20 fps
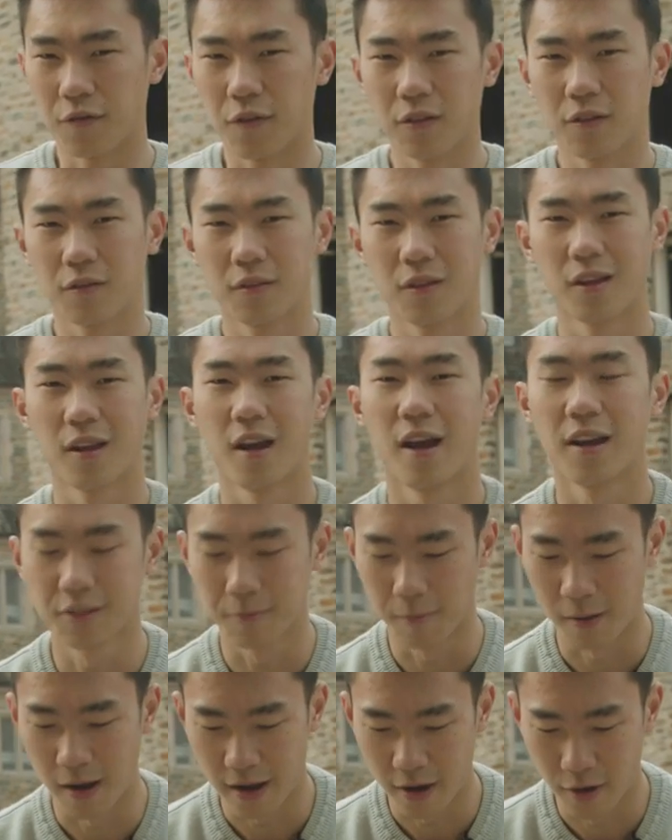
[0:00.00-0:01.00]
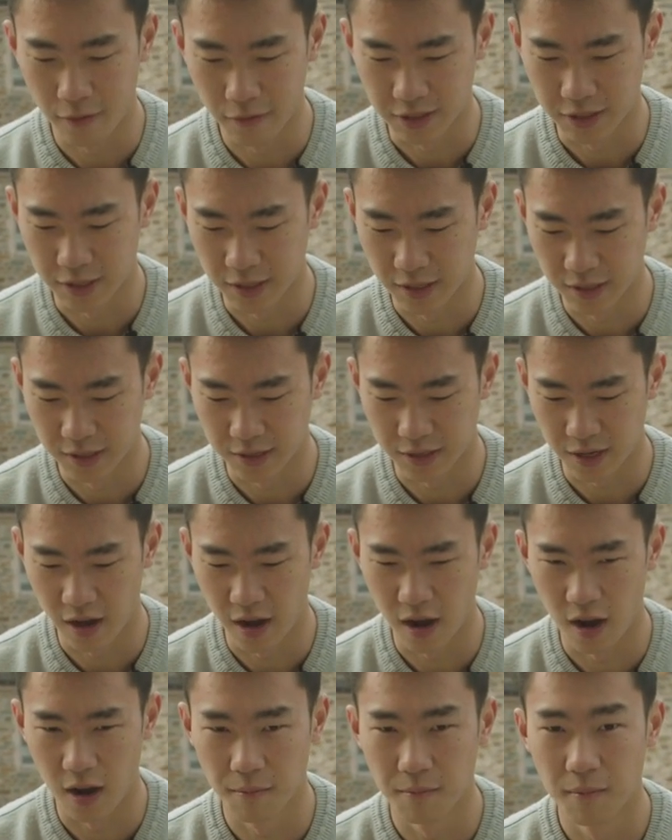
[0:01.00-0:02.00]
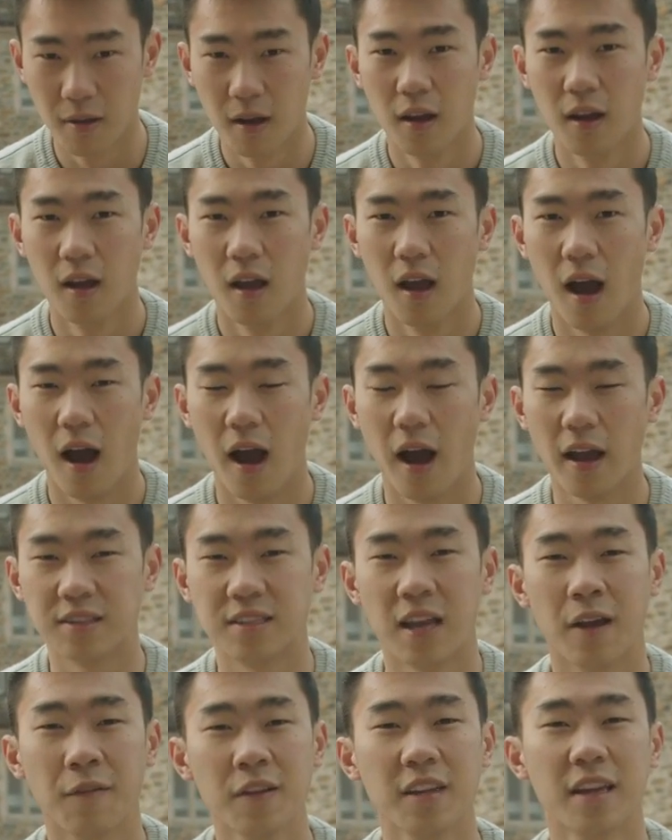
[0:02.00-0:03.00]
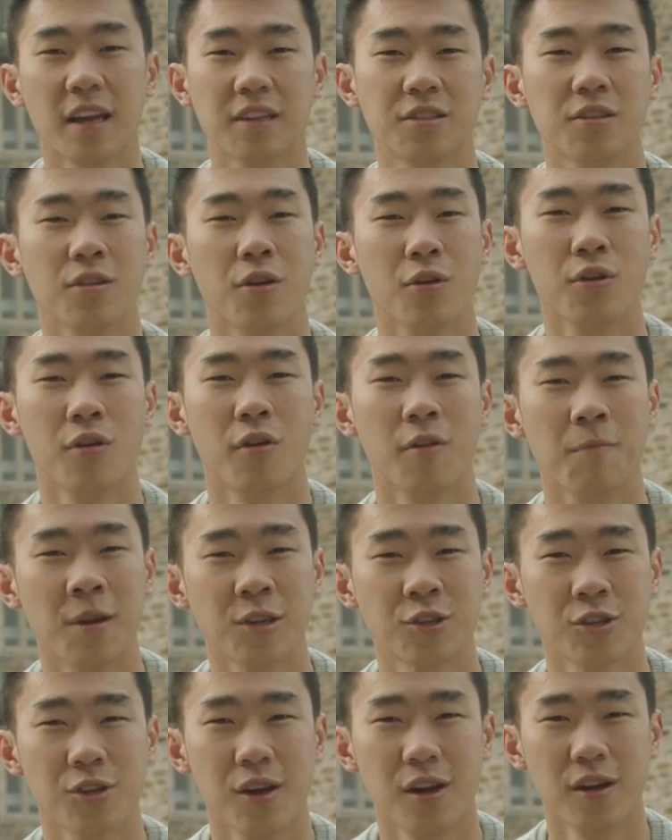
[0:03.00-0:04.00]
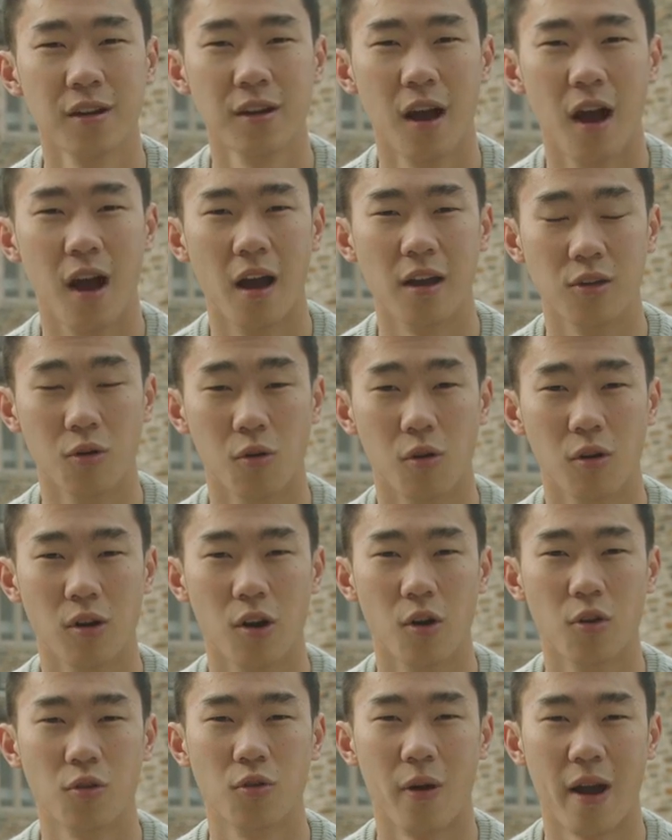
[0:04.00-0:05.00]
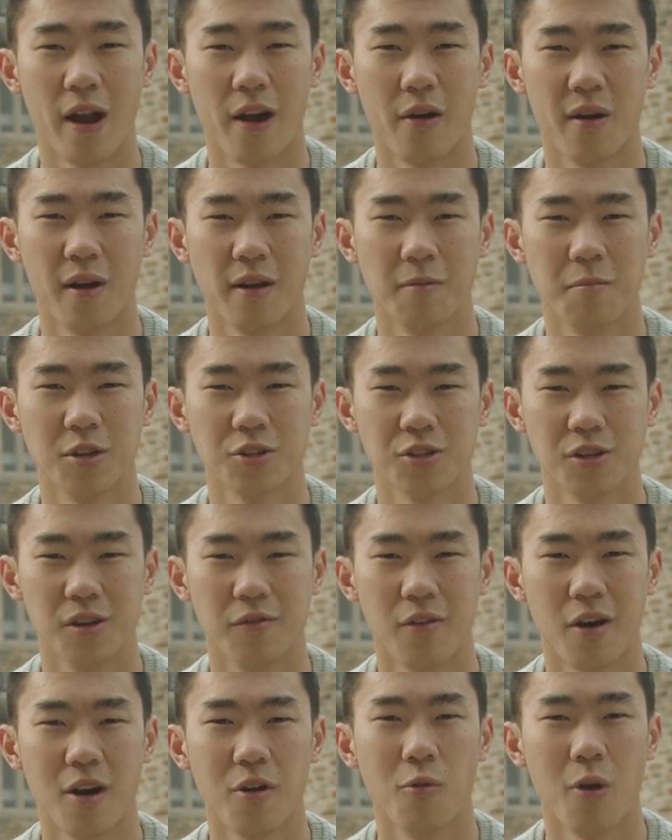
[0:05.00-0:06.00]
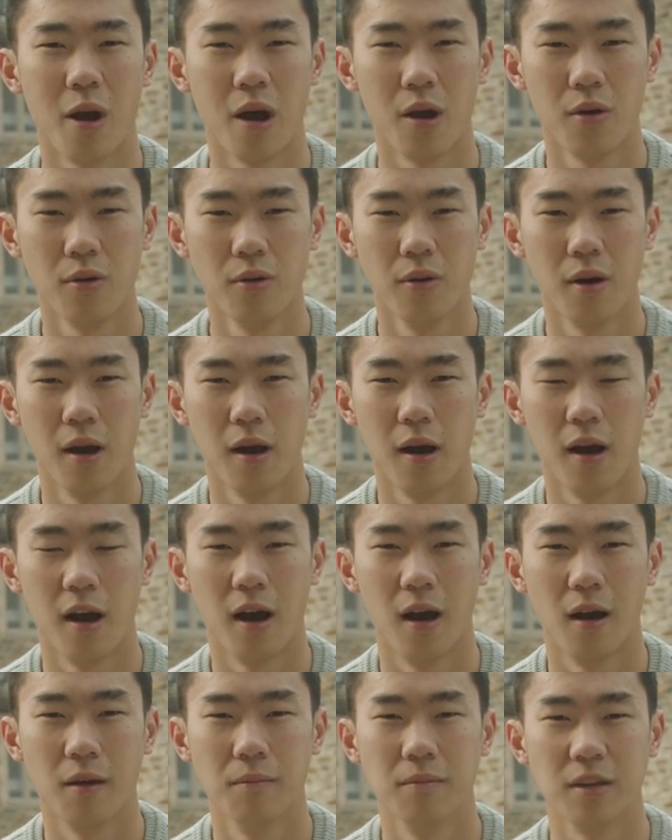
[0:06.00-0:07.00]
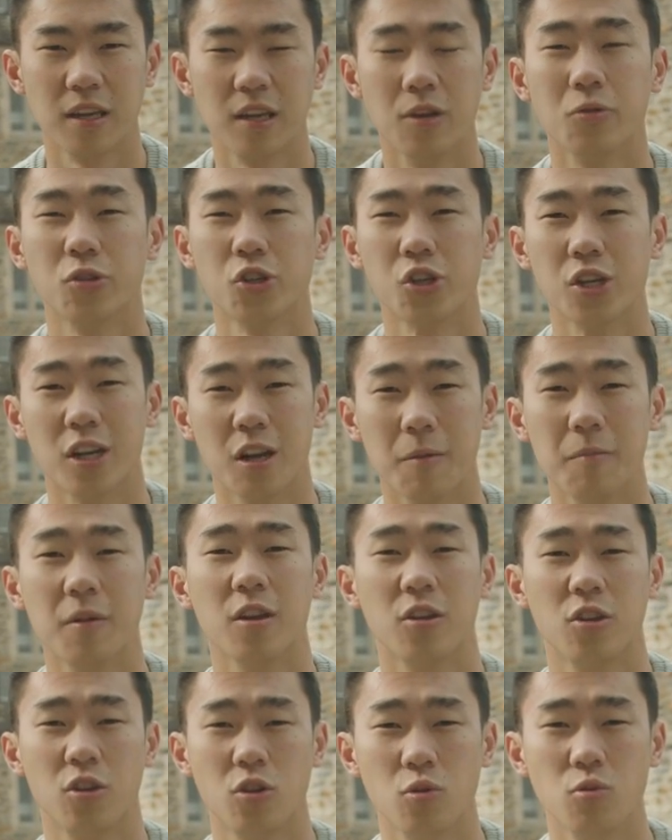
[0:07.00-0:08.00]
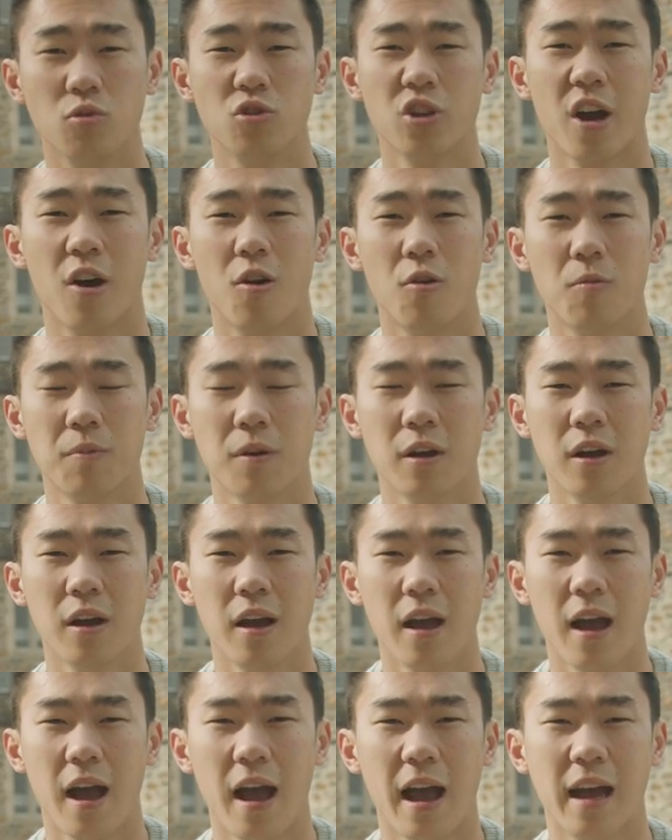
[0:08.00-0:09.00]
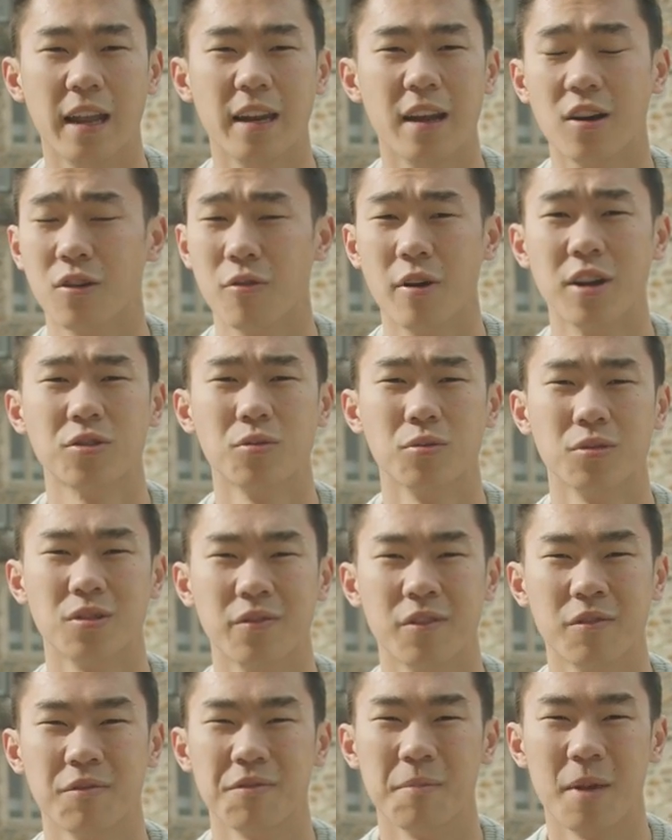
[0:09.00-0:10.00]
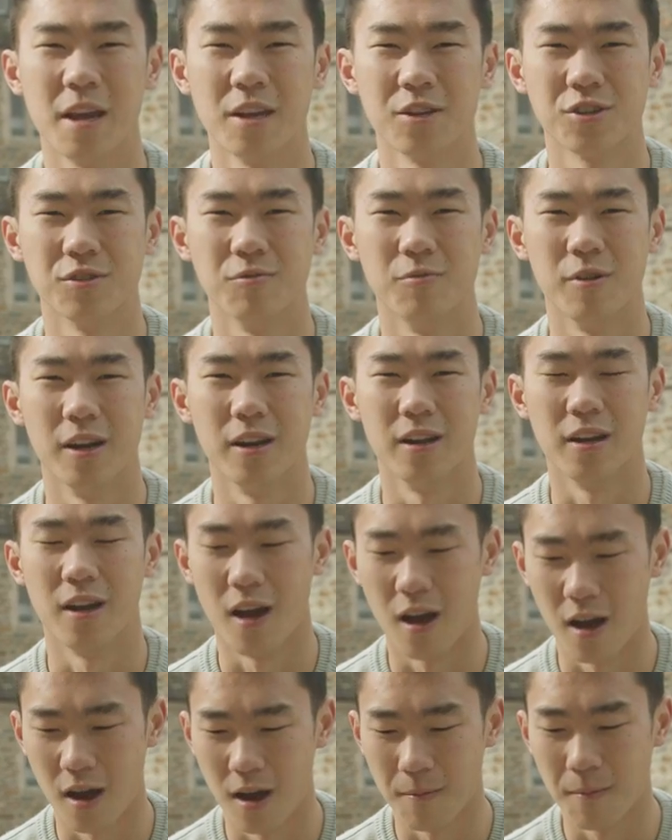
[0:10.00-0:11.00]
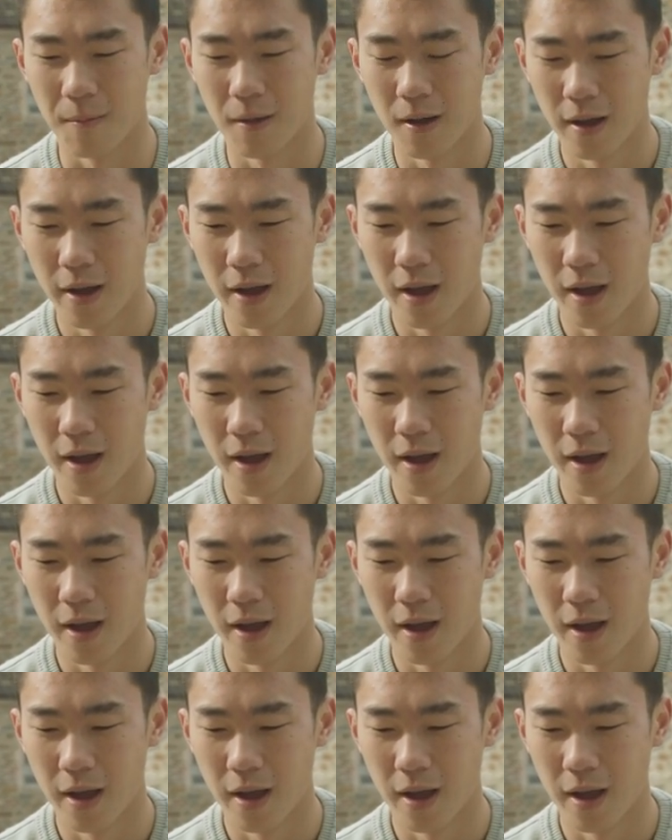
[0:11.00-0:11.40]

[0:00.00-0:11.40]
for the guys applying overseas, um, definitely get to know your admissioner, uh, your local area admissioner very well. Um, he or she can be a huge help and a great source of information, really. Um,